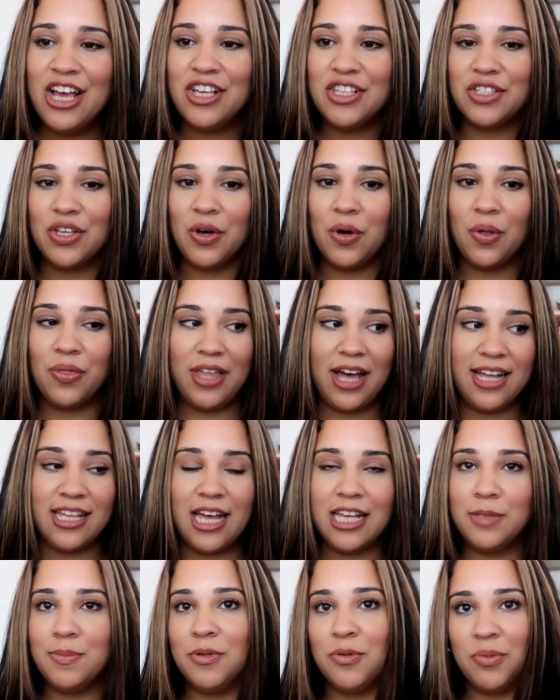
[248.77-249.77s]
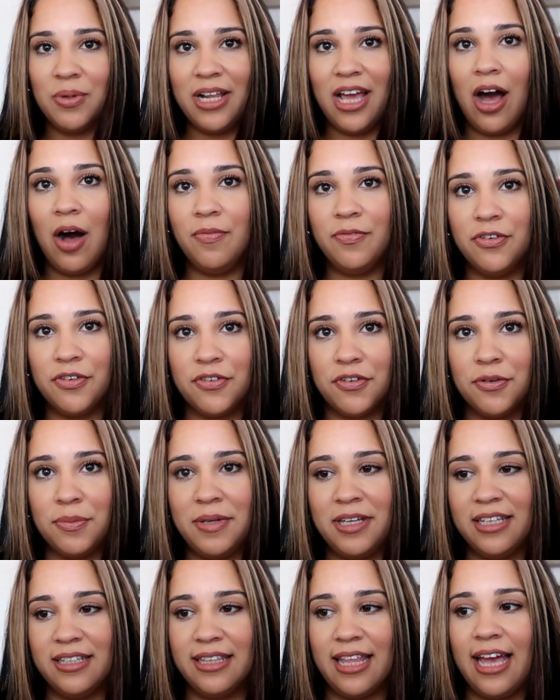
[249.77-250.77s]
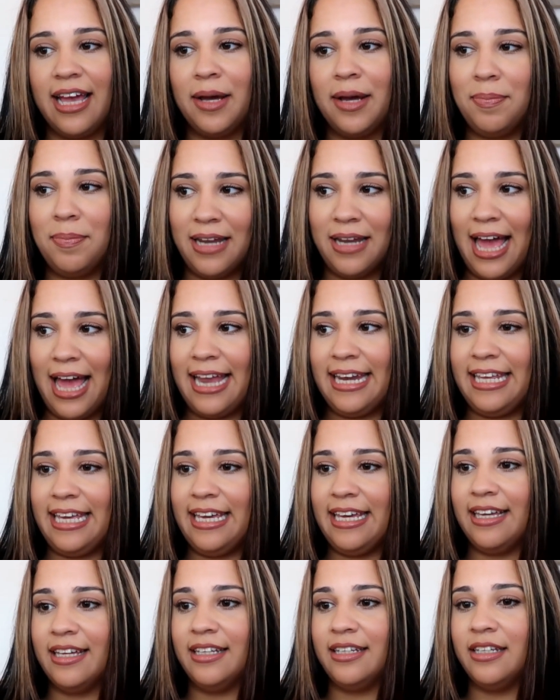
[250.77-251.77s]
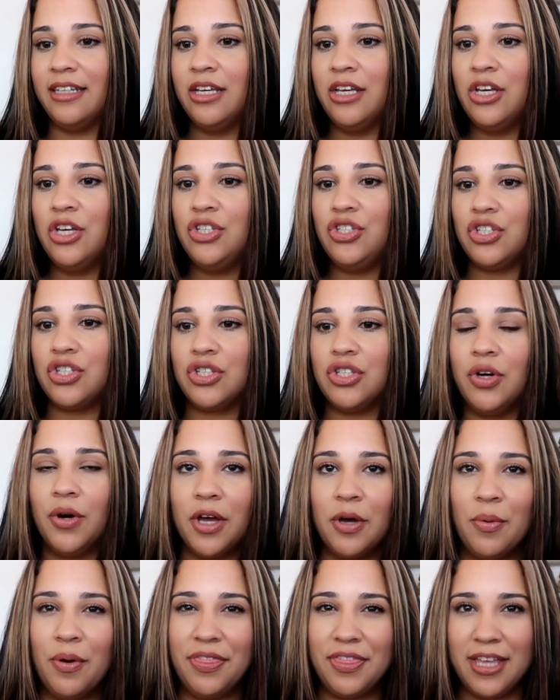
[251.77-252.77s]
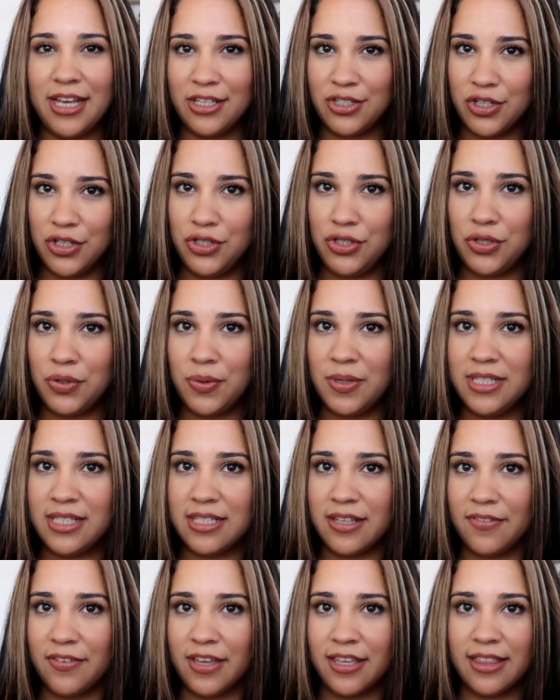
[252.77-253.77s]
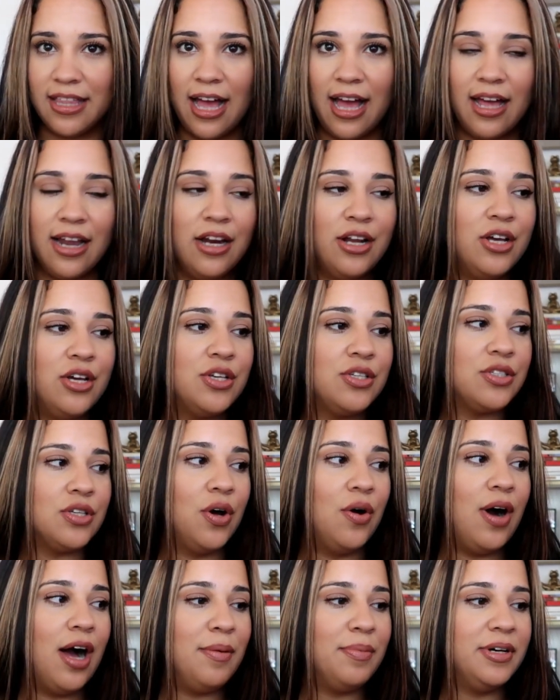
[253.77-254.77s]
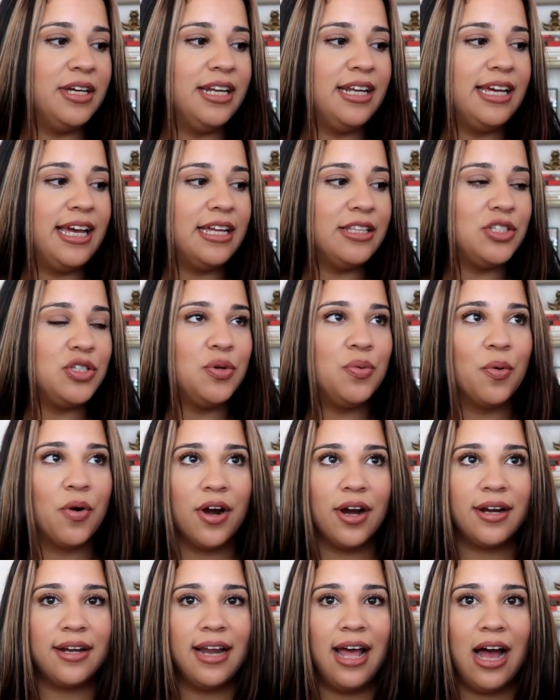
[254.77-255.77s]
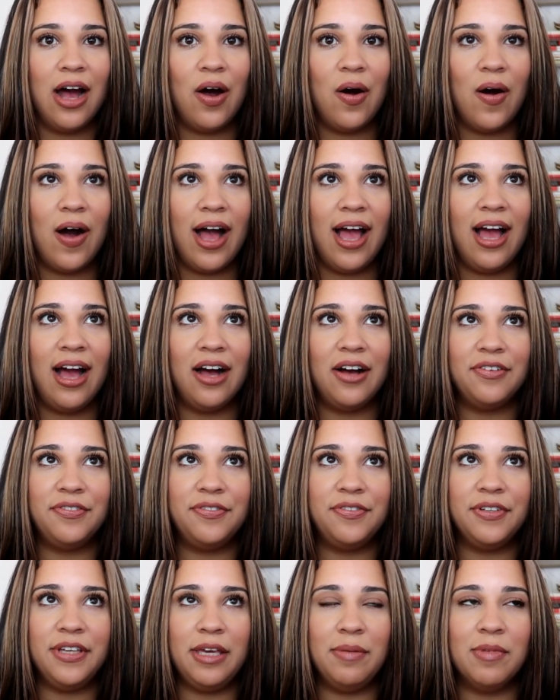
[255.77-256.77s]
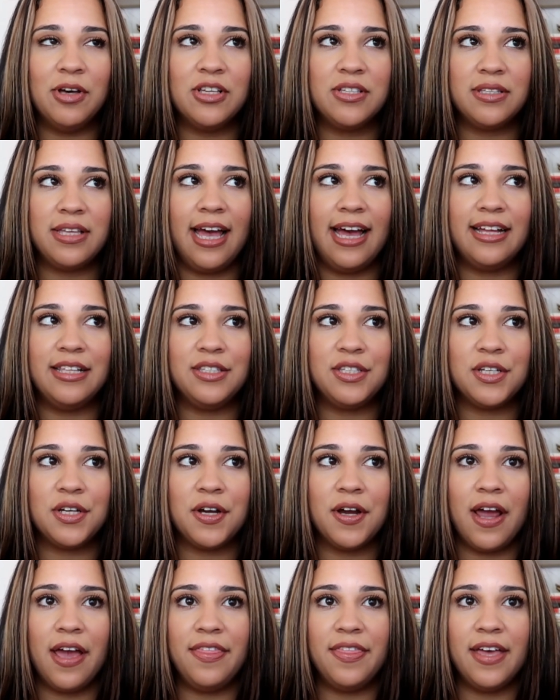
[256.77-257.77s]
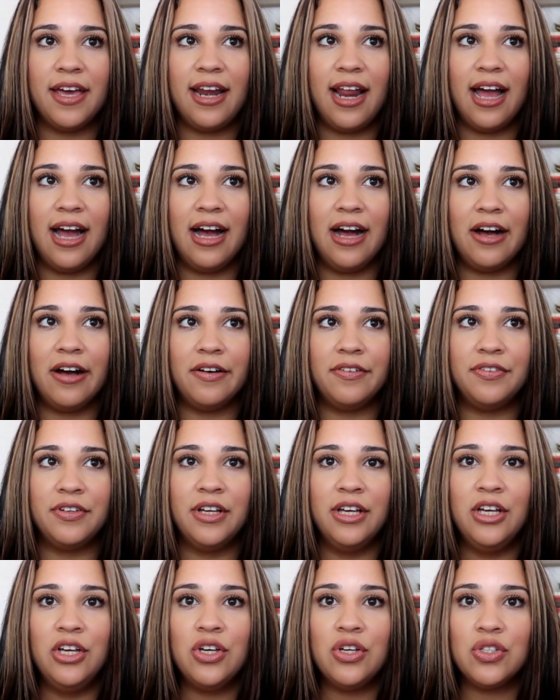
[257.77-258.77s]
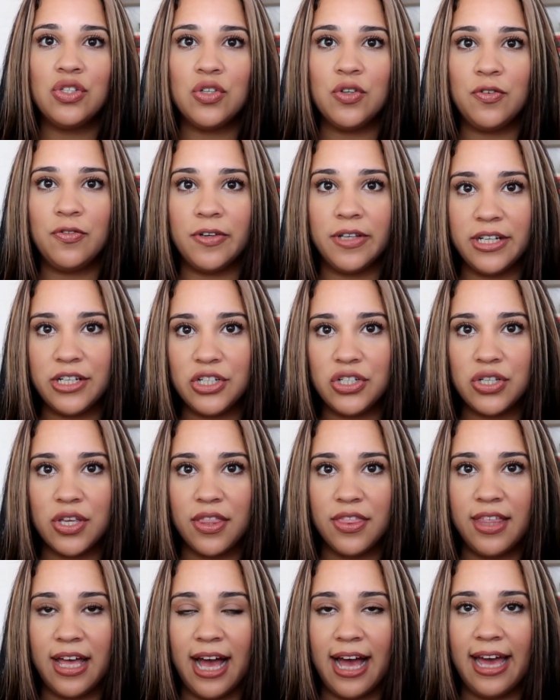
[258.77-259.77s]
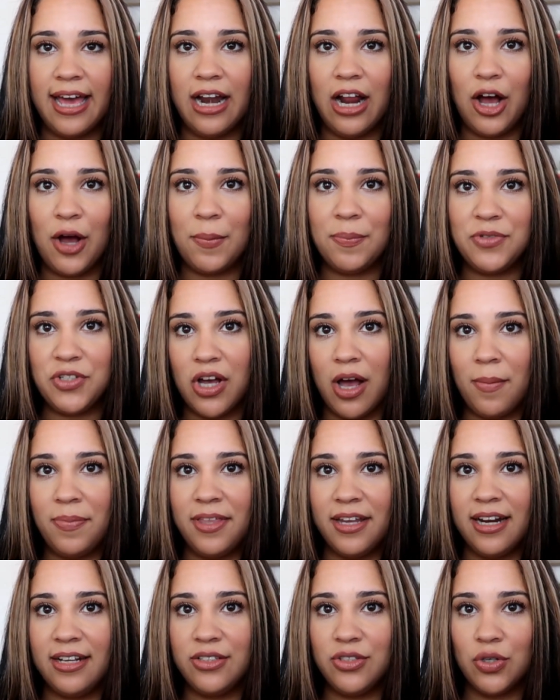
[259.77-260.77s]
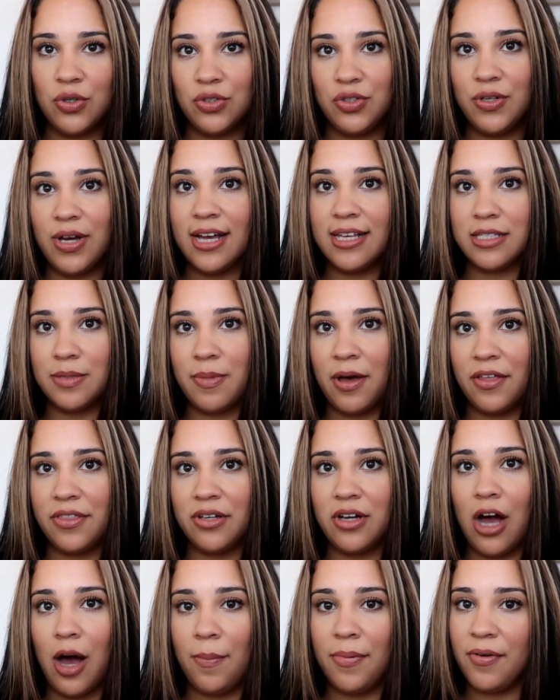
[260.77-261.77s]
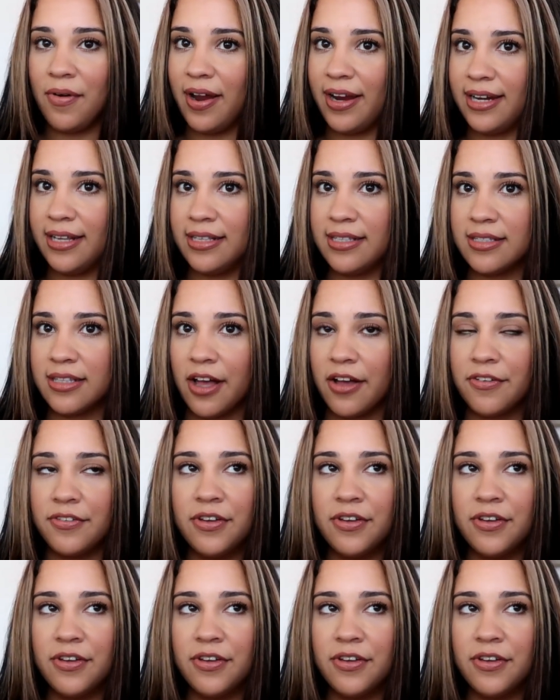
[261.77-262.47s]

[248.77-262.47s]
So that has been really helpful for me in like planning and just knowing when things are due and stuff like that. So I'm gonna get to work now. I have emails to answer, and then I have to finish that job that I told you guys about, the copywriting stuff.